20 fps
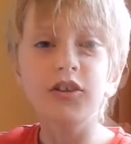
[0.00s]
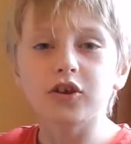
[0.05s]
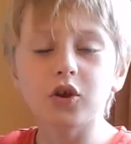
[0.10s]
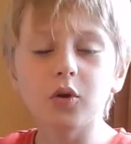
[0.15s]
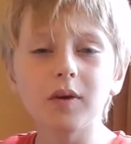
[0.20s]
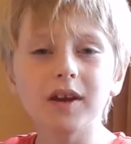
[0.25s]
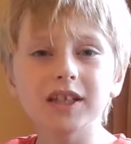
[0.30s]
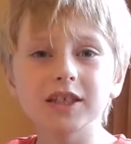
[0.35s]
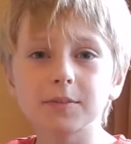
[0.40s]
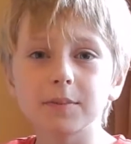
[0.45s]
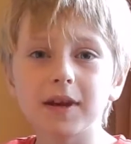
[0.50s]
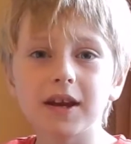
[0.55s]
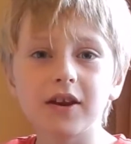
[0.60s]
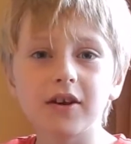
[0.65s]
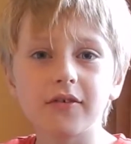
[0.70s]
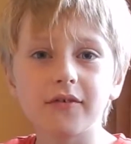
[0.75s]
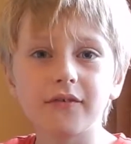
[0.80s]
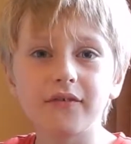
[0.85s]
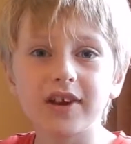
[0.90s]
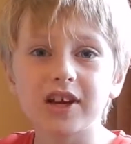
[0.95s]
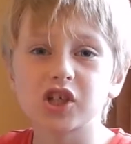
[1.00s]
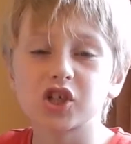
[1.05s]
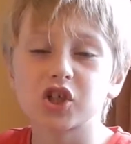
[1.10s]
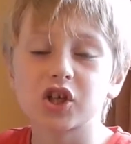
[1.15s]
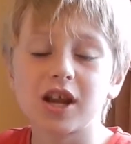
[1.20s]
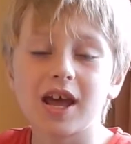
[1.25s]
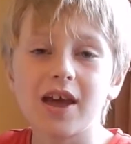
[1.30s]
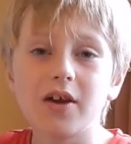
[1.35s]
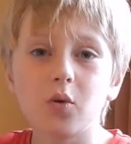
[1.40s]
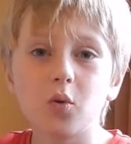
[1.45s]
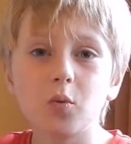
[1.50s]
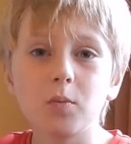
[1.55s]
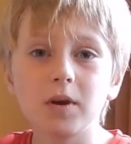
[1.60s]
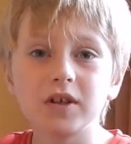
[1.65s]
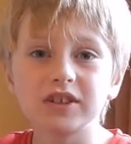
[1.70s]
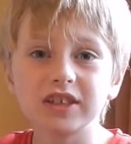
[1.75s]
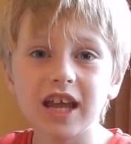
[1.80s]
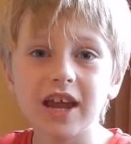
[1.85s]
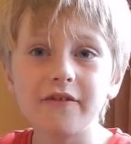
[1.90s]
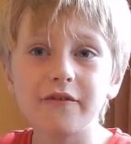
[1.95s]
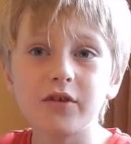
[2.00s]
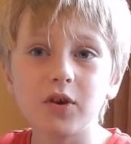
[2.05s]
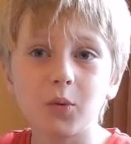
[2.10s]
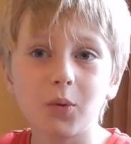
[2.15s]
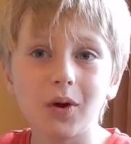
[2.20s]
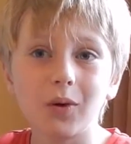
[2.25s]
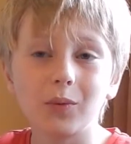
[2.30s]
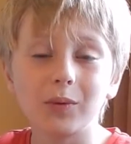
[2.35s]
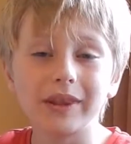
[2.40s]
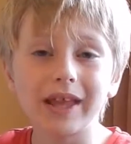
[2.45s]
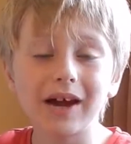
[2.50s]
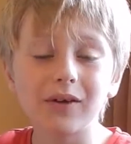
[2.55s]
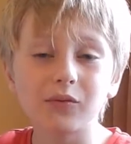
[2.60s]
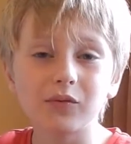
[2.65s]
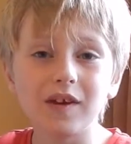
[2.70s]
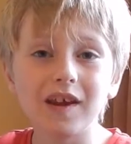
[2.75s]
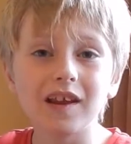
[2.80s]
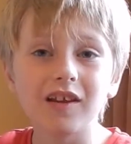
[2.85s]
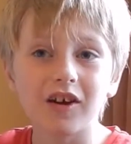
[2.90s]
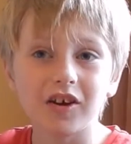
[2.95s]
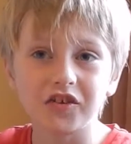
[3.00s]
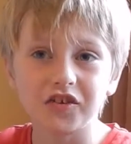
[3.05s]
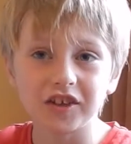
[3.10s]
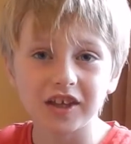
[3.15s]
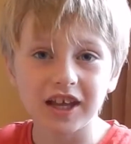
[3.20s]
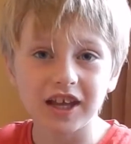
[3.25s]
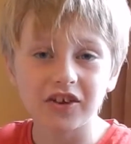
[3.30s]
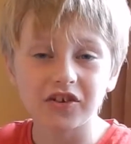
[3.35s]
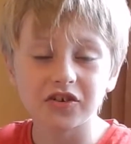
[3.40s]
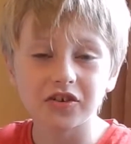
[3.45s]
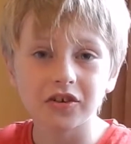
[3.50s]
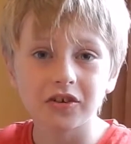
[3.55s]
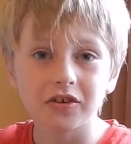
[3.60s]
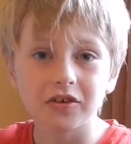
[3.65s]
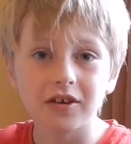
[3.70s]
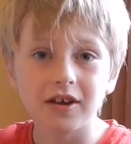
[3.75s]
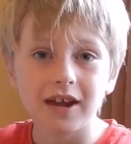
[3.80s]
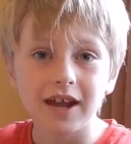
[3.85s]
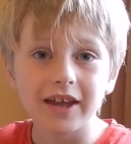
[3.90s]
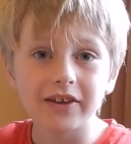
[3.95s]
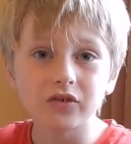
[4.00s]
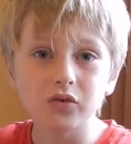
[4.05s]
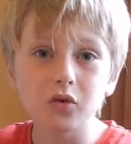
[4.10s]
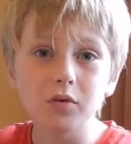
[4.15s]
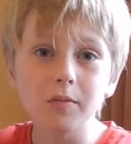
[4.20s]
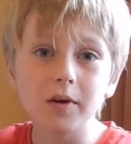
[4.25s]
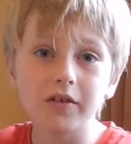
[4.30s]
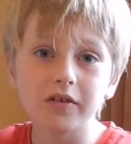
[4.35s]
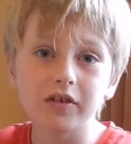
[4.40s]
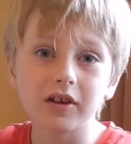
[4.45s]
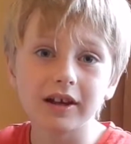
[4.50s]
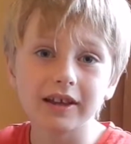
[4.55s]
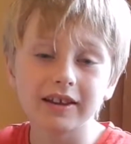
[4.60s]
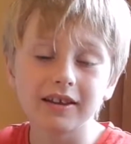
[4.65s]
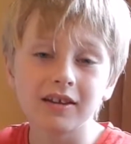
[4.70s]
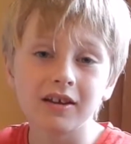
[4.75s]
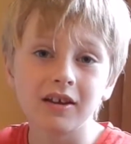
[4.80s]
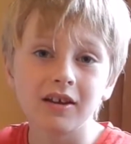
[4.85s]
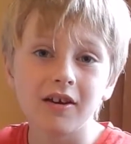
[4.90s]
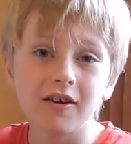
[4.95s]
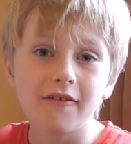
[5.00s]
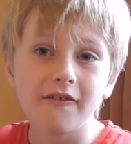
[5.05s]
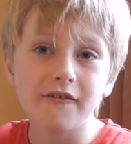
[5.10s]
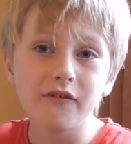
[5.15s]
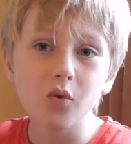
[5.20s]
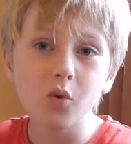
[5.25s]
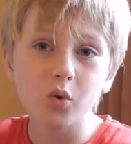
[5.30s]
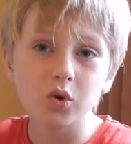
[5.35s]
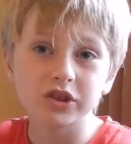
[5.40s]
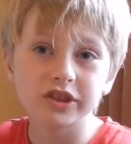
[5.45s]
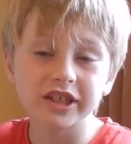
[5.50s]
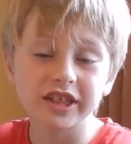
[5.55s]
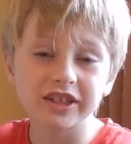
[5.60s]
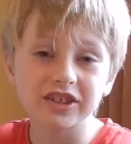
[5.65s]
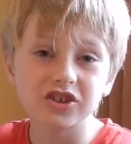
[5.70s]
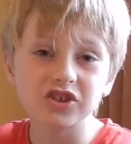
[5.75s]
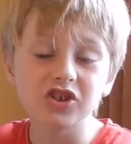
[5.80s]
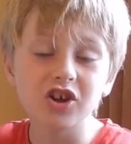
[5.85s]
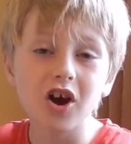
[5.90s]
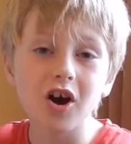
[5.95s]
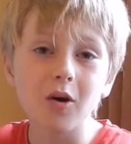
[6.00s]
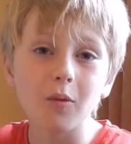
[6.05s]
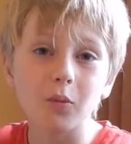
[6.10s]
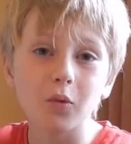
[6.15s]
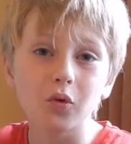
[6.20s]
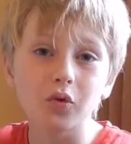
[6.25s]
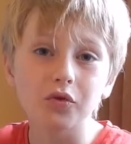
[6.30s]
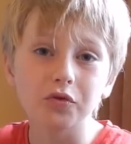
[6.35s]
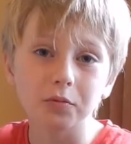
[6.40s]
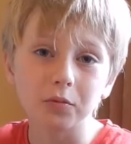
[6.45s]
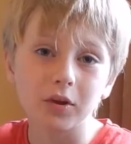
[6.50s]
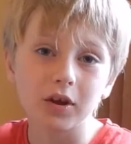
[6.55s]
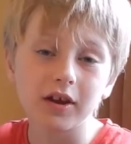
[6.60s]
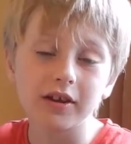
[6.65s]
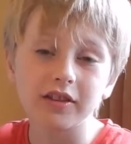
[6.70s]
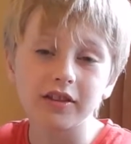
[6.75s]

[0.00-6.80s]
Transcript: You experience friction almost everywhere without realising it. It's almost like the force in the Star Wars